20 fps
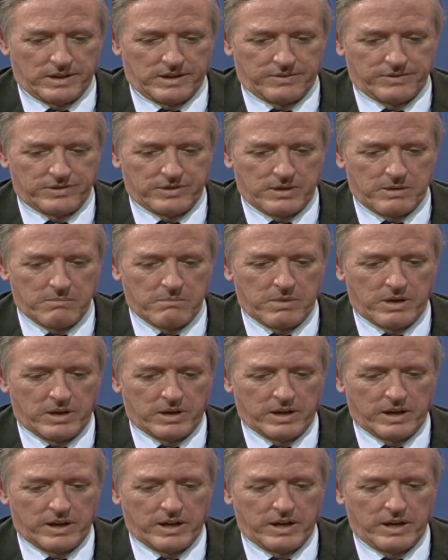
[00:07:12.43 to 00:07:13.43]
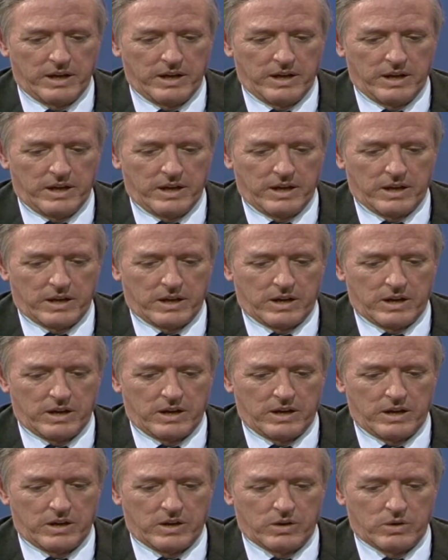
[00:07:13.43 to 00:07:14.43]
of somebody
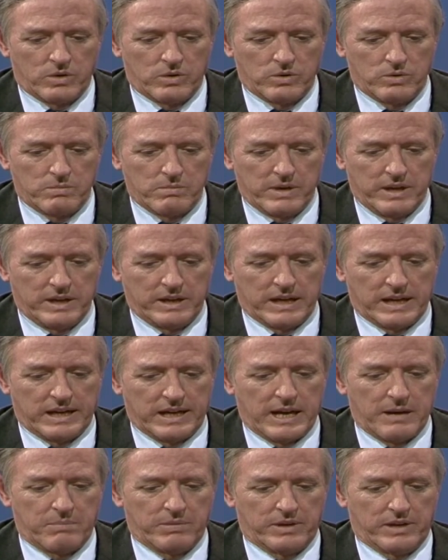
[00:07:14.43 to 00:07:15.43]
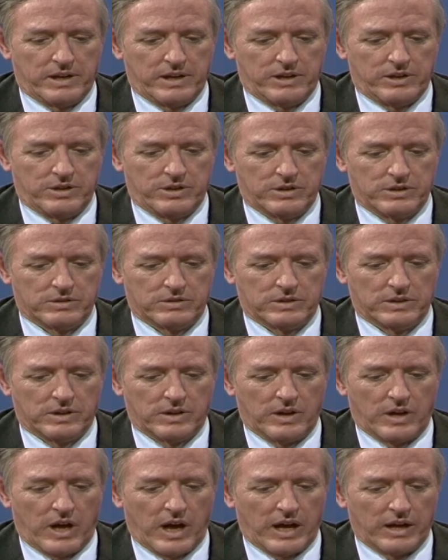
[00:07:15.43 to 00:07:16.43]
uh, who made an application
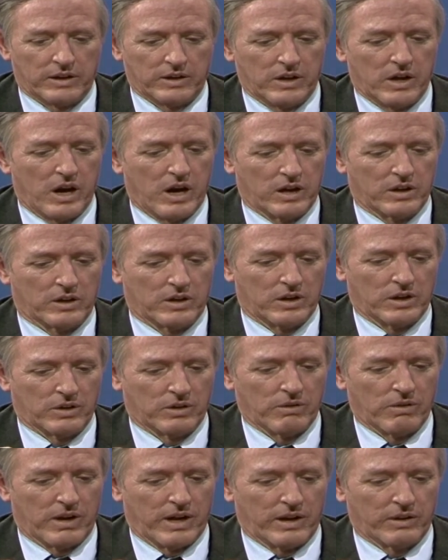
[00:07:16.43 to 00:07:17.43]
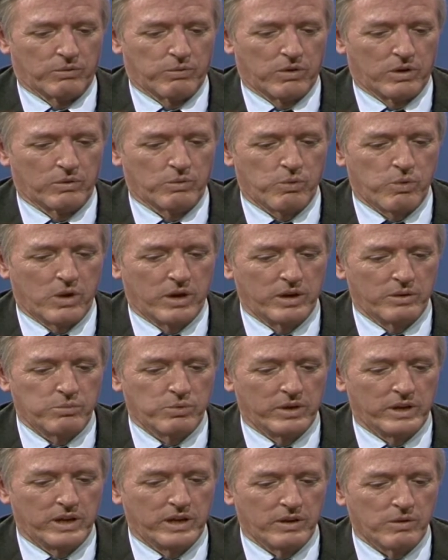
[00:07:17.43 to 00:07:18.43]
and got a grant? What, what,
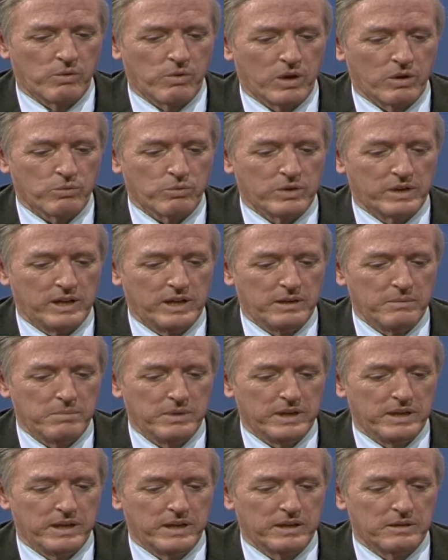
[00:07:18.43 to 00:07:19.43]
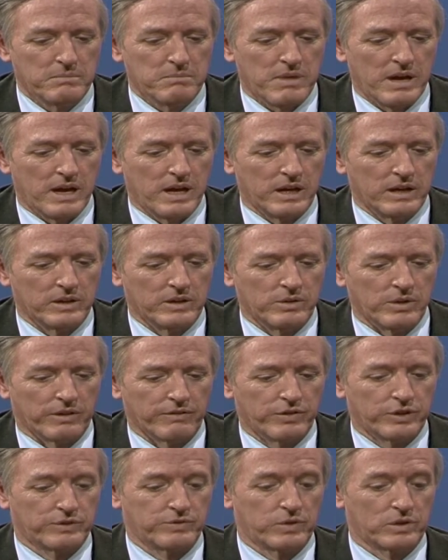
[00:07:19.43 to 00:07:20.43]
would he, what would he begin by doing?
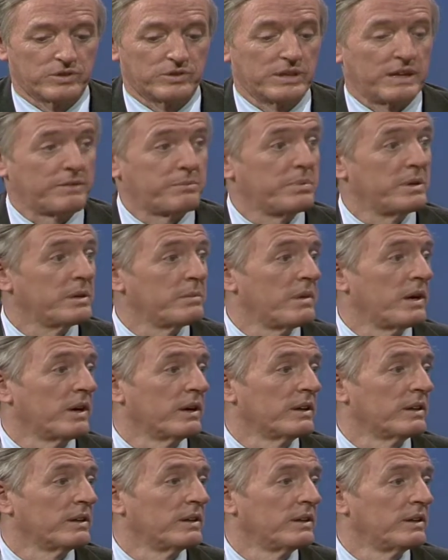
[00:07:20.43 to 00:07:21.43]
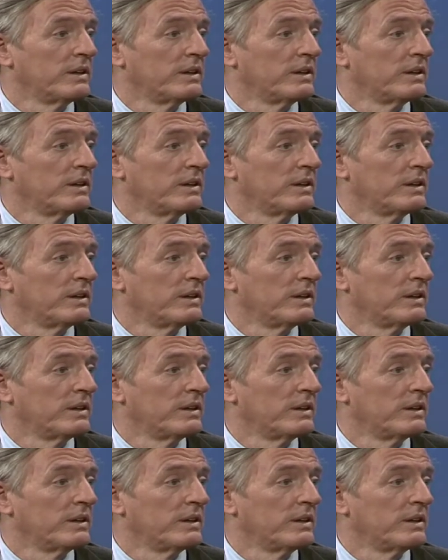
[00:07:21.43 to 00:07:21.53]
First of all, does he have to be an American?